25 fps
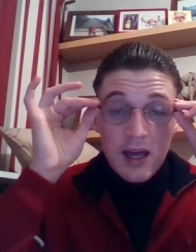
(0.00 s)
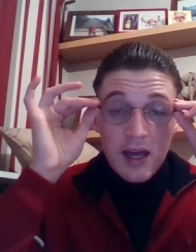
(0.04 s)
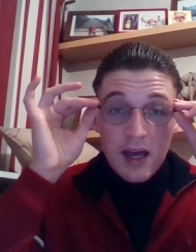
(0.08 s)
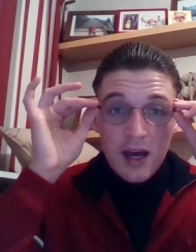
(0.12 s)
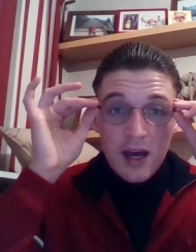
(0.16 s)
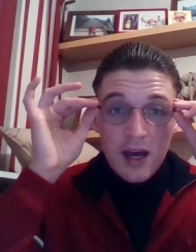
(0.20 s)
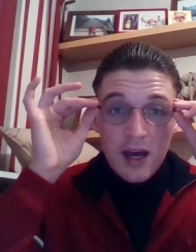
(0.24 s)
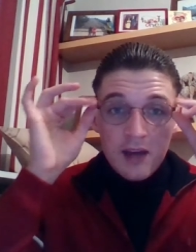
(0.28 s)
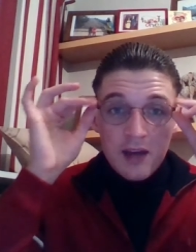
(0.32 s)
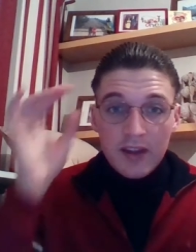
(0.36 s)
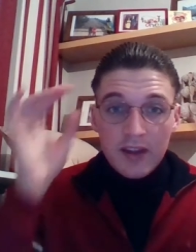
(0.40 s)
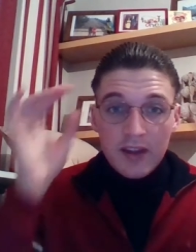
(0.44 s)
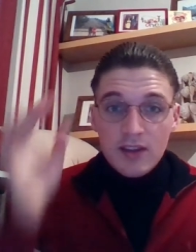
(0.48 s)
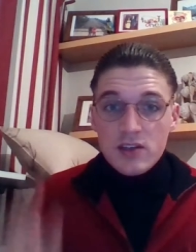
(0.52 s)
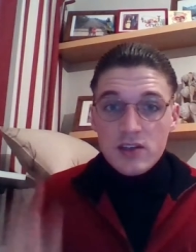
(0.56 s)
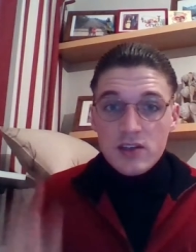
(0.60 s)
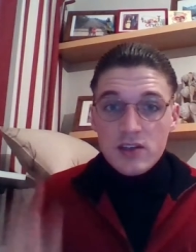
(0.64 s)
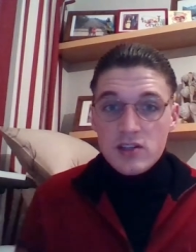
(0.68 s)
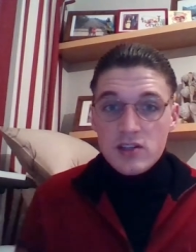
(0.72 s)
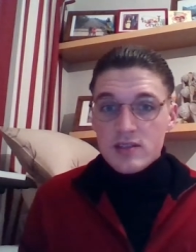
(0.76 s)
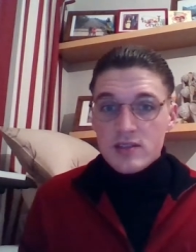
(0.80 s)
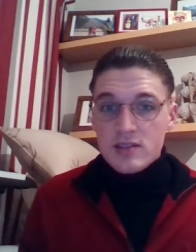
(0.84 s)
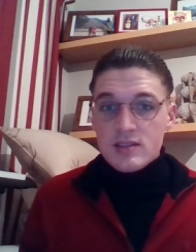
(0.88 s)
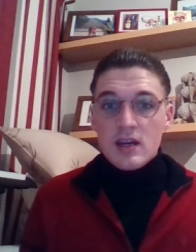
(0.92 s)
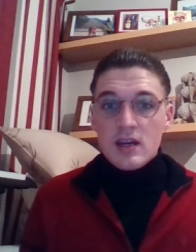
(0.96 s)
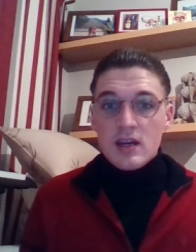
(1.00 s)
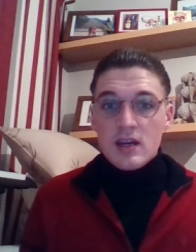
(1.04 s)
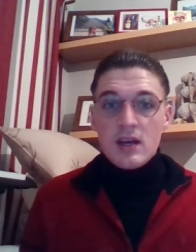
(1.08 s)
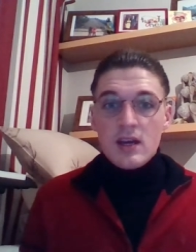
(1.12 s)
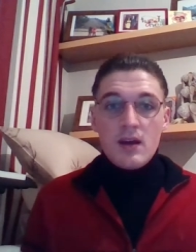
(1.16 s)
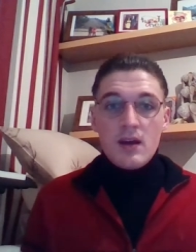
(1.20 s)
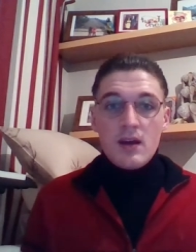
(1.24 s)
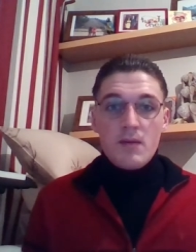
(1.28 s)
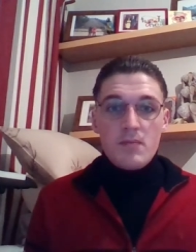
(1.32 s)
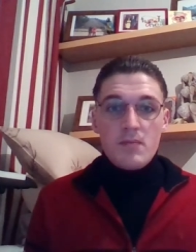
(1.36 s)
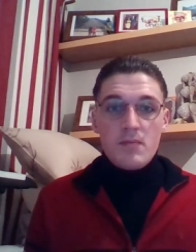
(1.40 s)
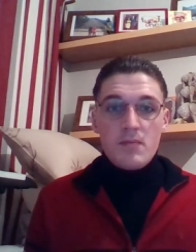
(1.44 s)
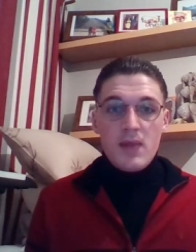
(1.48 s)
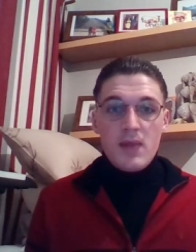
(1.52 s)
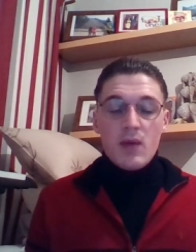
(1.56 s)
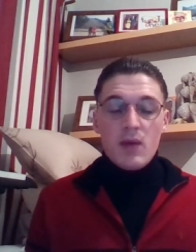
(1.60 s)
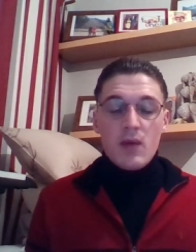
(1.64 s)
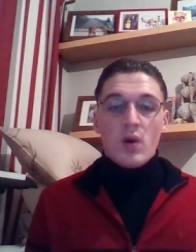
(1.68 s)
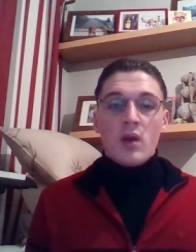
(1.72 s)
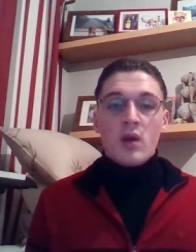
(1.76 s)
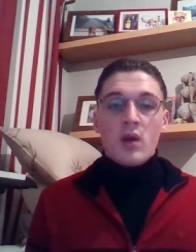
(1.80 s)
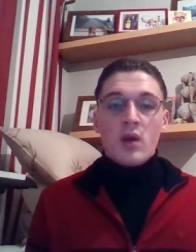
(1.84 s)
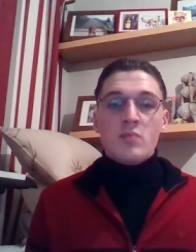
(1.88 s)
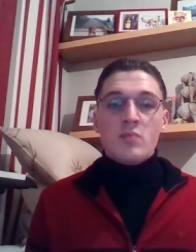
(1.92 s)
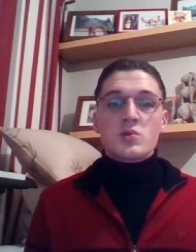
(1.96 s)
I think they're just me,
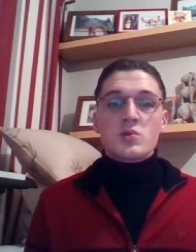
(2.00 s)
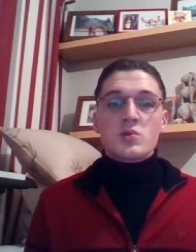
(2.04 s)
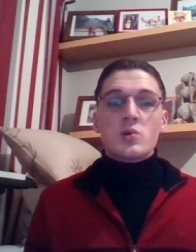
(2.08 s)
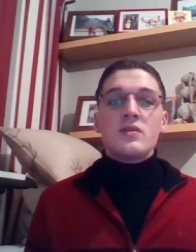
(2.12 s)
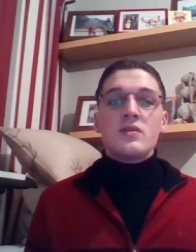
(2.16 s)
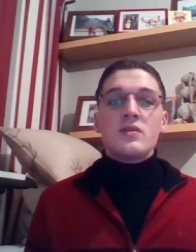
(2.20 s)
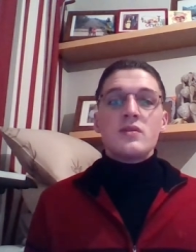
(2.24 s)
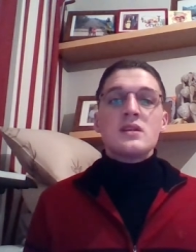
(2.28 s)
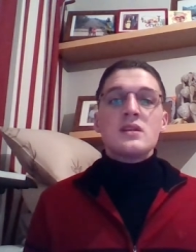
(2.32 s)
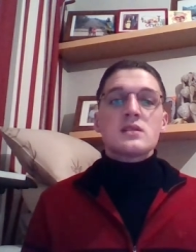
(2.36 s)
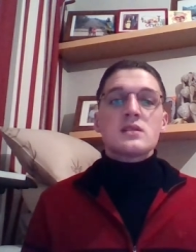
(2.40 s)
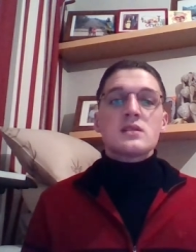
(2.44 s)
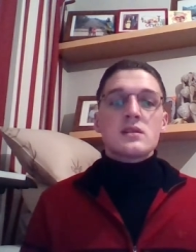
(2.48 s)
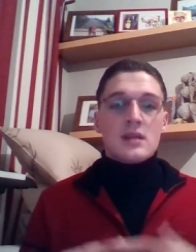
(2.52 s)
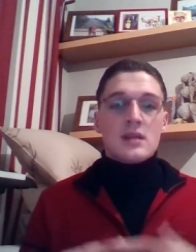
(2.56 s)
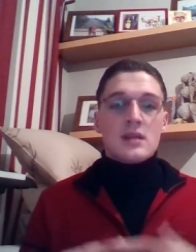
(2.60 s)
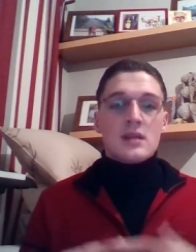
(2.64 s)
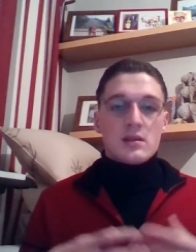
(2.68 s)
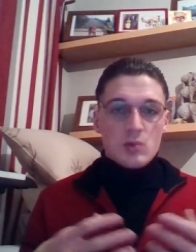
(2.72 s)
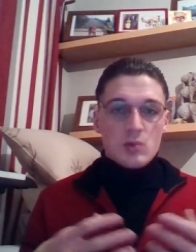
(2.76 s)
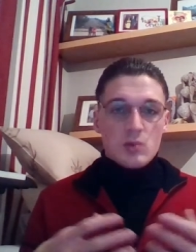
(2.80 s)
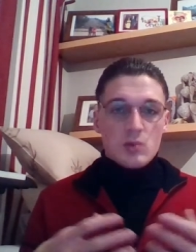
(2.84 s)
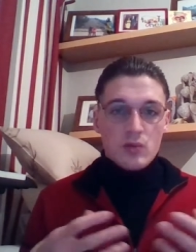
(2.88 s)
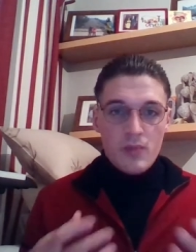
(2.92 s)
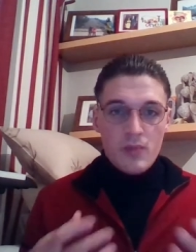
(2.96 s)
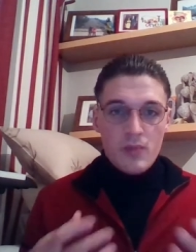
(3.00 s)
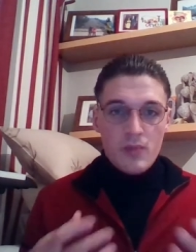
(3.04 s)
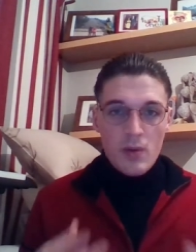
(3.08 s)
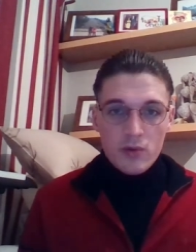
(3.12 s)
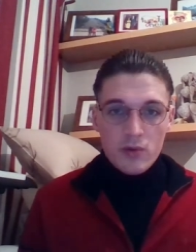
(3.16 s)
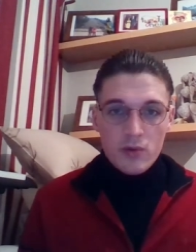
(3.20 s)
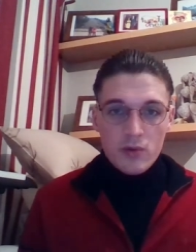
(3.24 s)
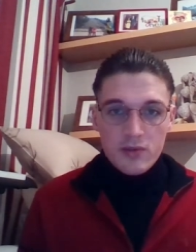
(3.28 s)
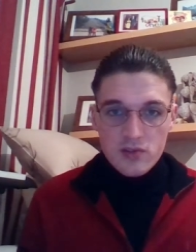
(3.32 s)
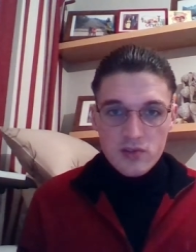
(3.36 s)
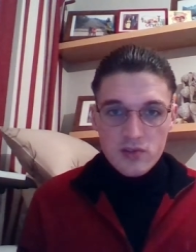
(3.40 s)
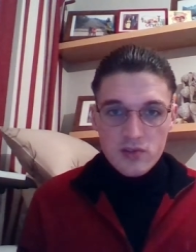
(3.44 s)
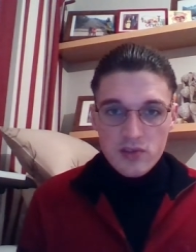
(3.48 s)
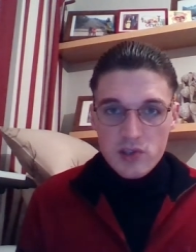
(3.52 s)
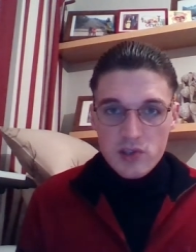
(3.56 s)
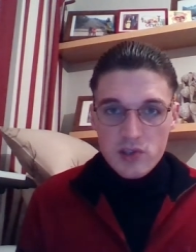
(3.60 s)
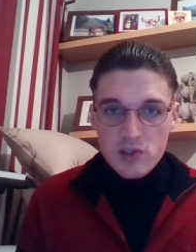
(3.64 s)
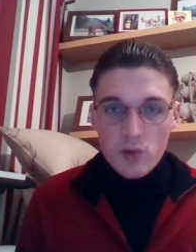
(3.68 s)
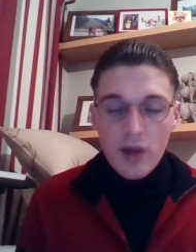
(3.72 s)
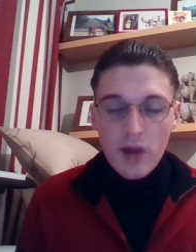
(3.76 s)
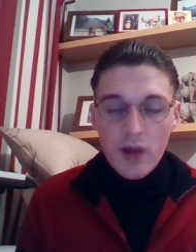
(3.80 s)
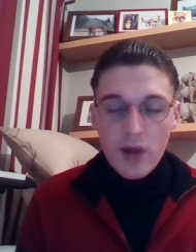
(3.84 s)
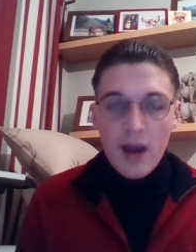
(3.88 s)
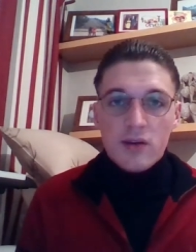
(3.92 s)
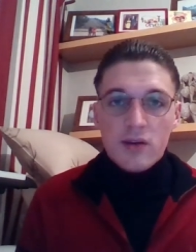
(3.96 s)
where I'm sort of into that sort of a bit more of a traditional
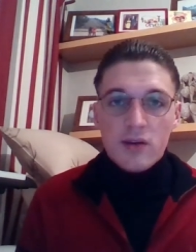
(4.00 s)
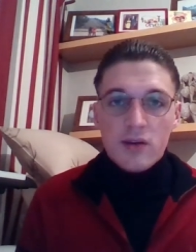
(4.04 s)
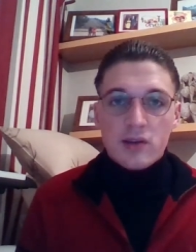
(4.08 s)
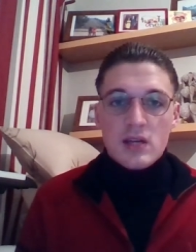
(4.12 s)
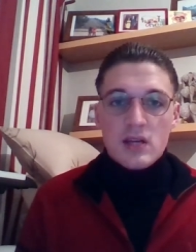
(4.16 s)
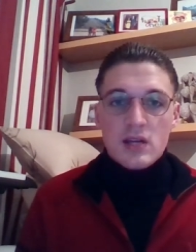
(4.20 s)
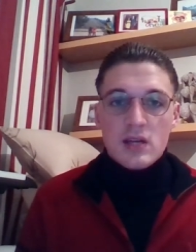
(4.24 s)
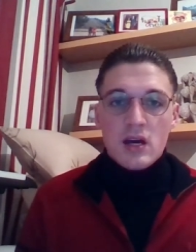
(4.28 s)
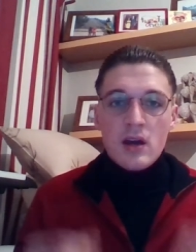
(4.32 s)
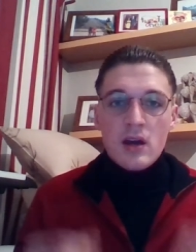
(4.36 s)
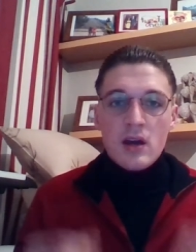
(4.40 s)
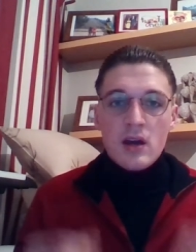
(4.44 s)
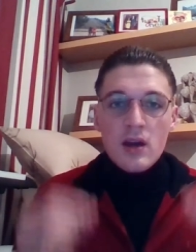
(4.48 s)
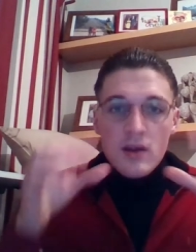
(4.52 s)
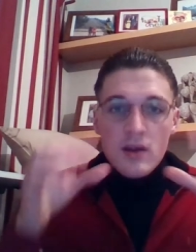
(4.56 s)
character,